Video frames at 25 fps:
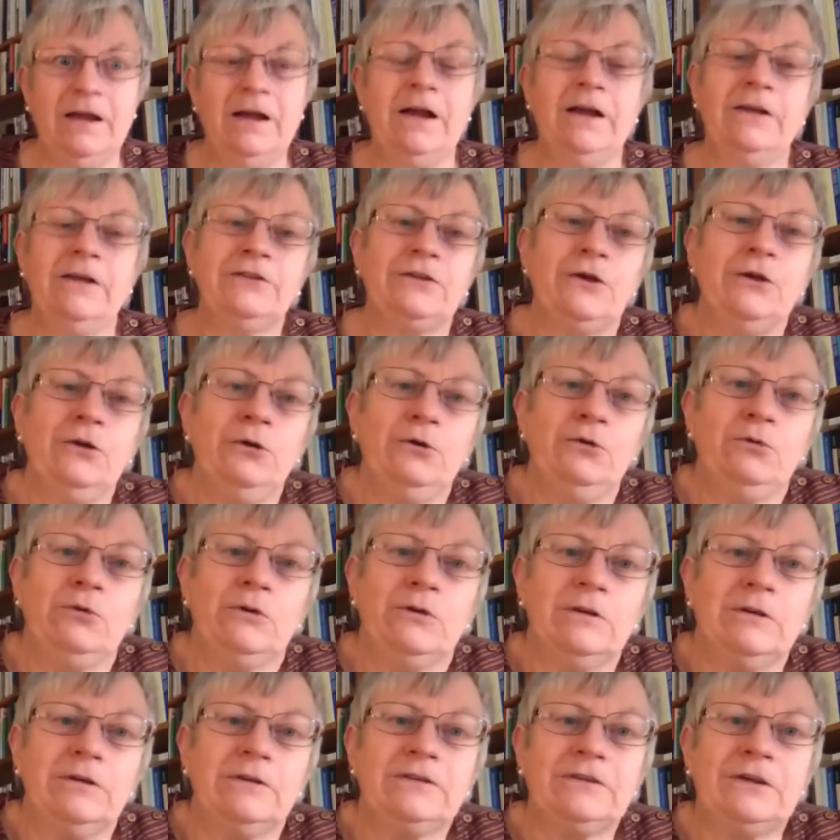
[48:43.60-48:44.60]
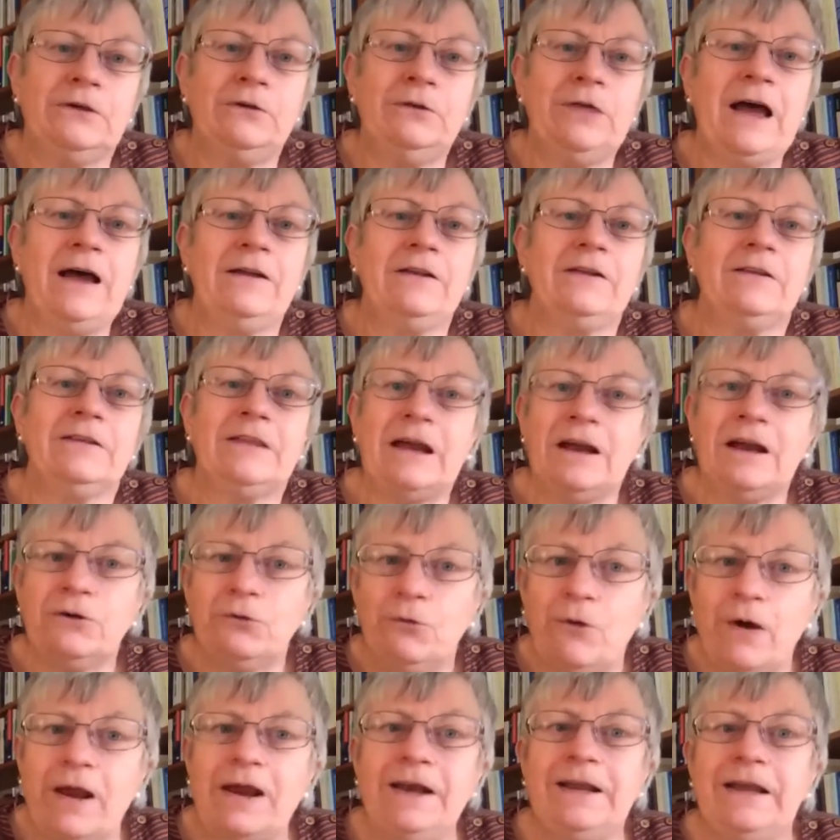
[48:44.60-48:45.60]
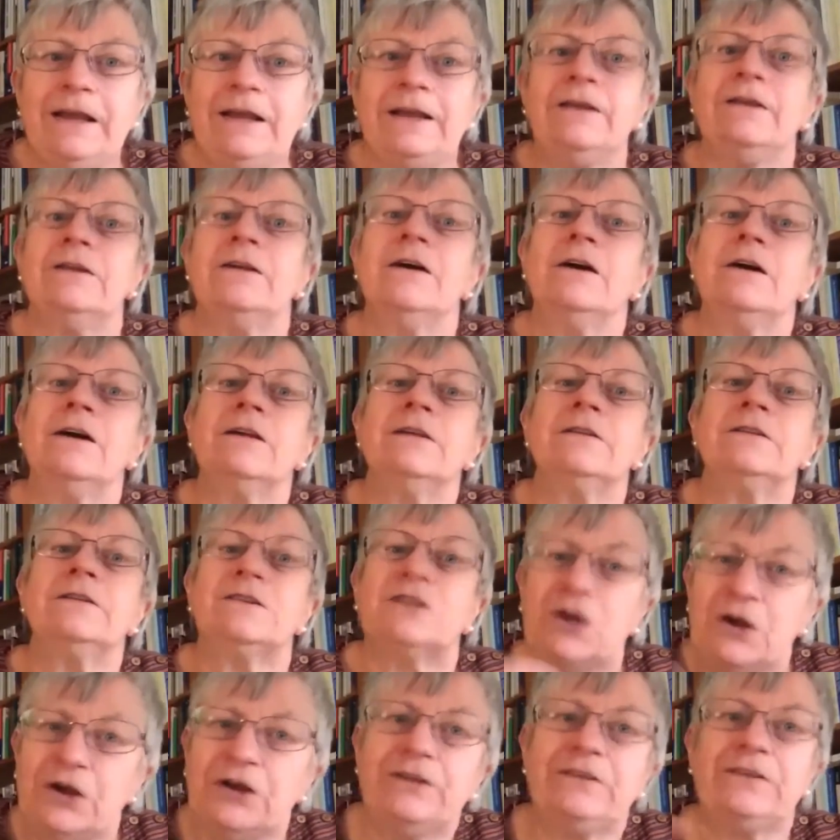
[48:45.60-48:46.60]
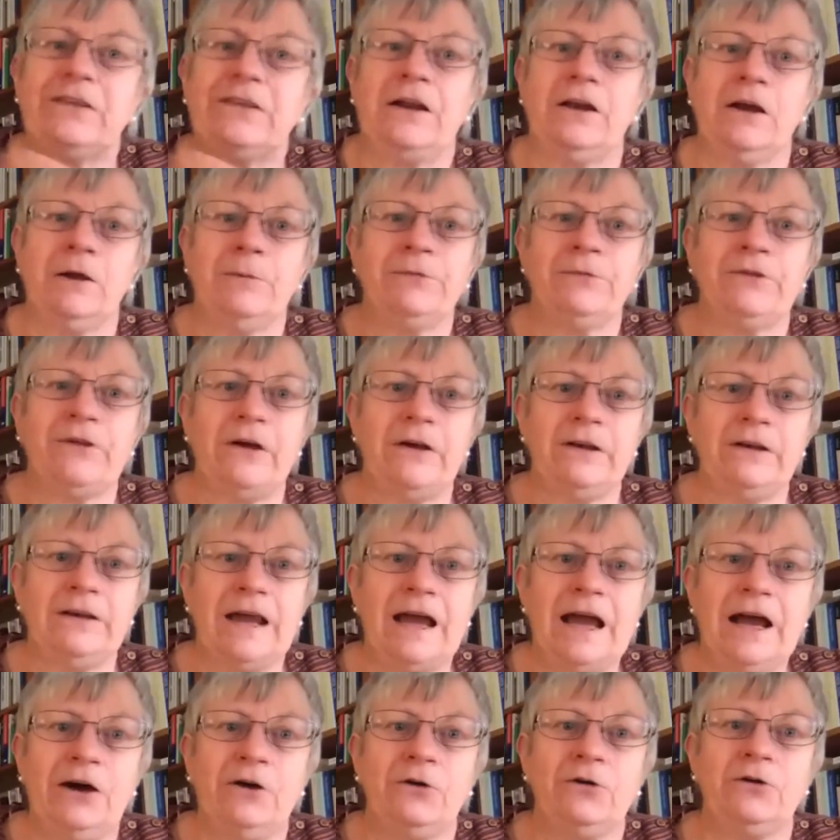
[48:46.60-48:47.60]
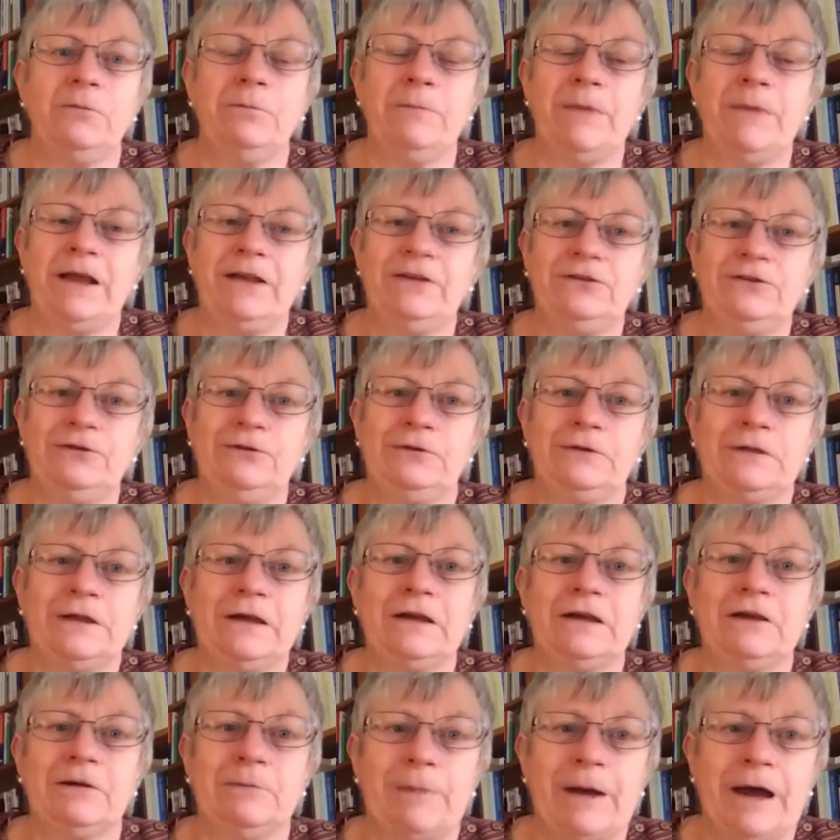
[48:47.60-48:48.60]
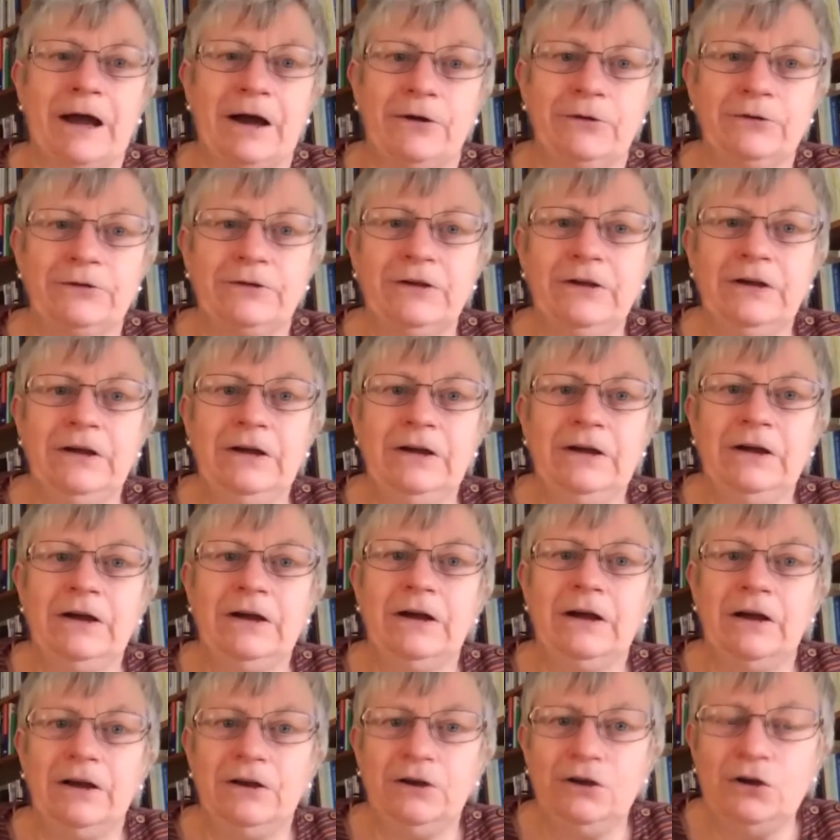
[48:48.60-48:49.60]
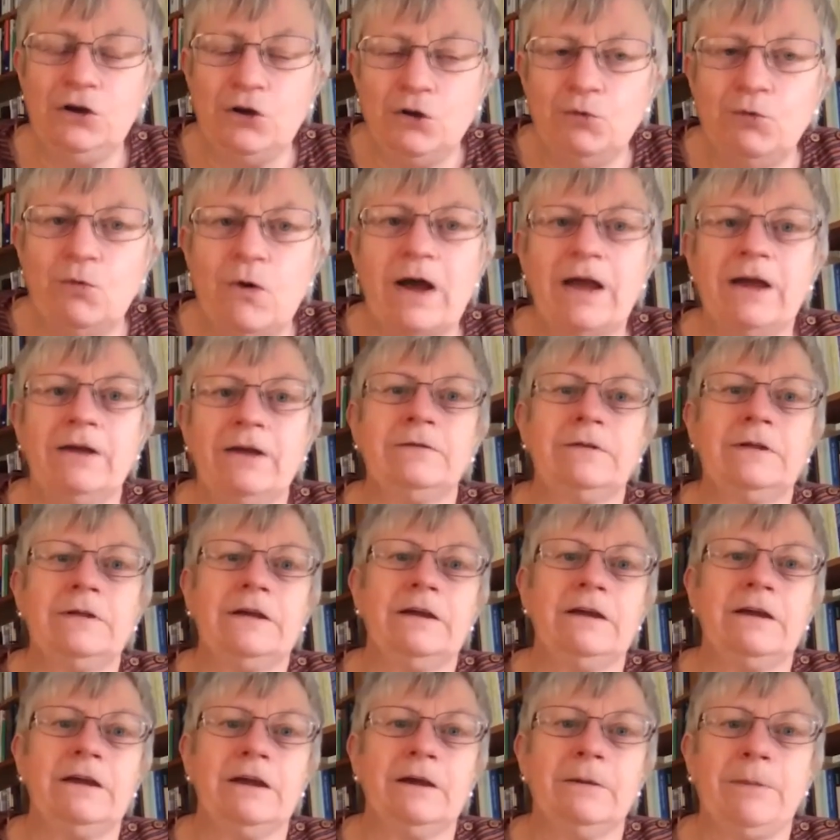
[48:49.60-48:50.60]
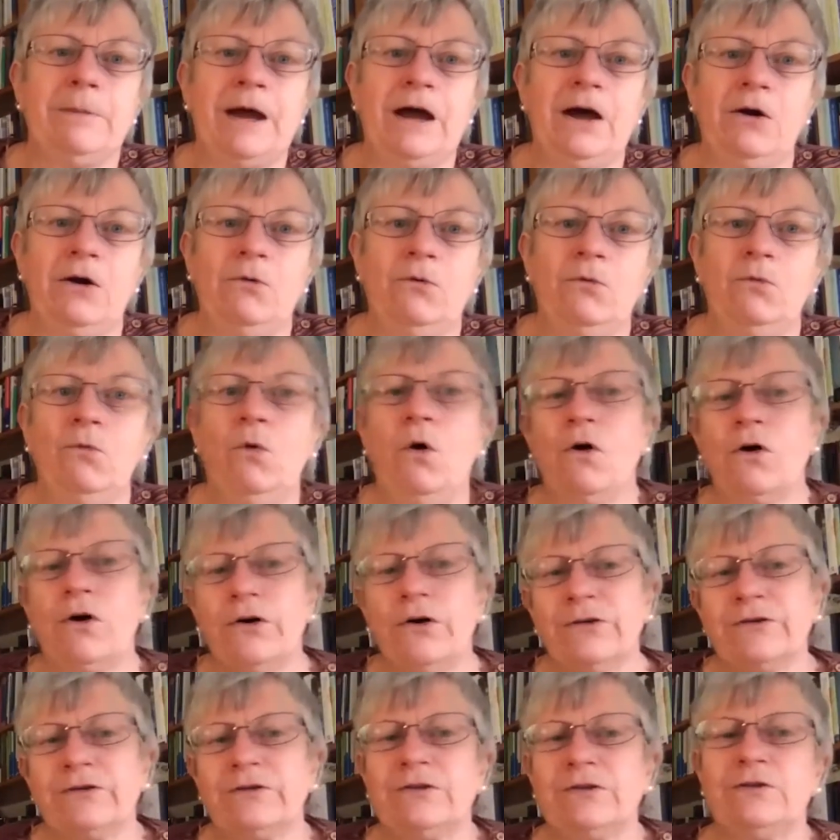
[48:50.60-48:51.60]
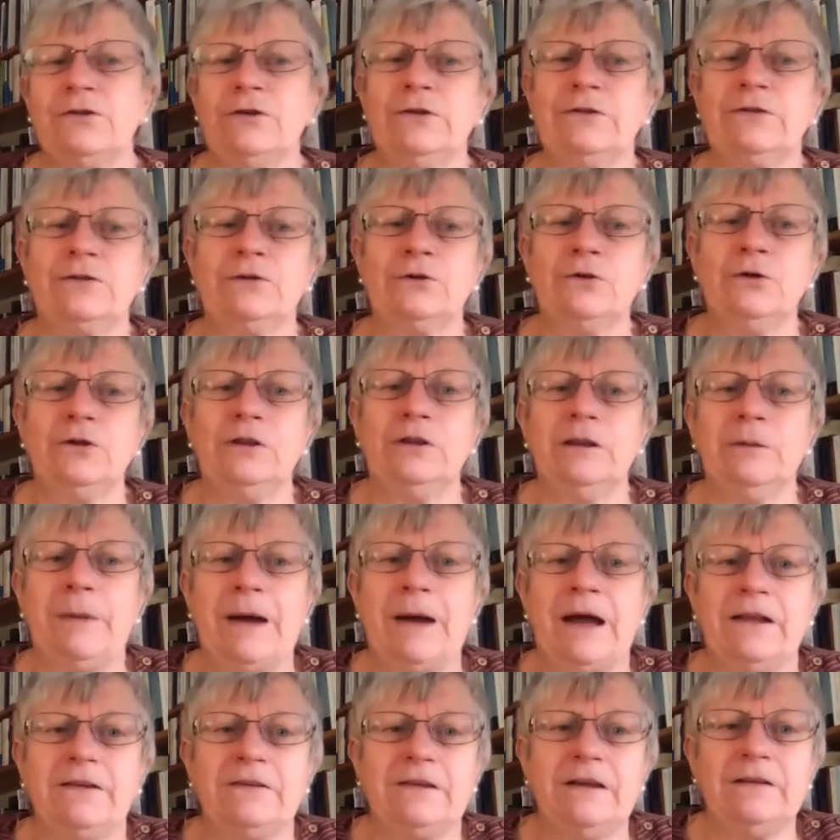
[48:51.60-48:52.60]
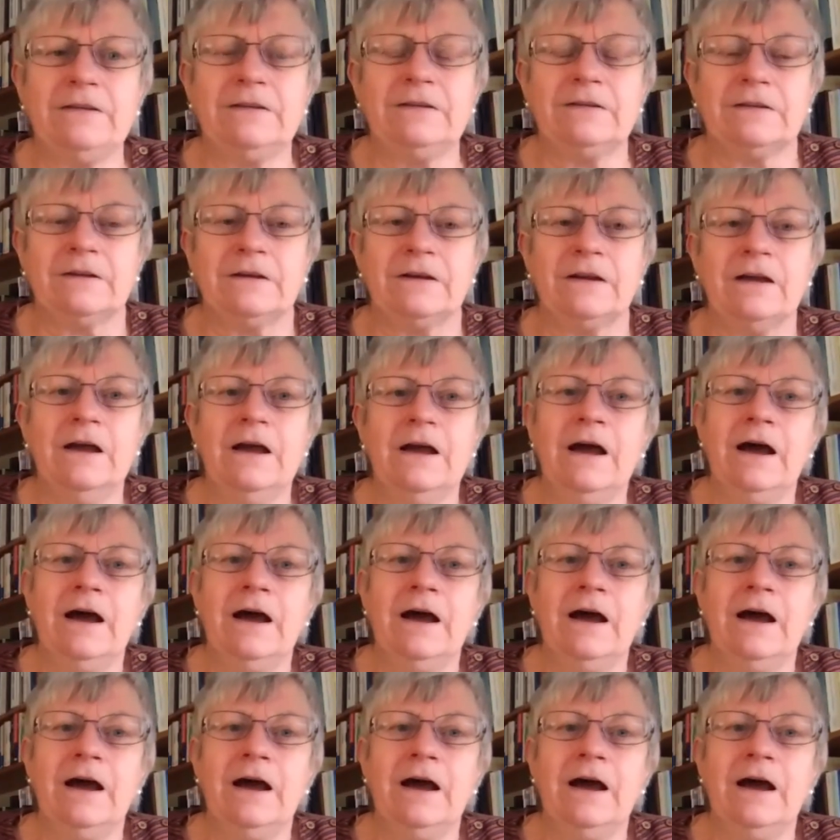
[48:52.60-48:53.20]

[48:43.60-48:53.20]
So that already turns that upside down and makes you think about a new way of thinking about what constitutes the good and the bad citizen.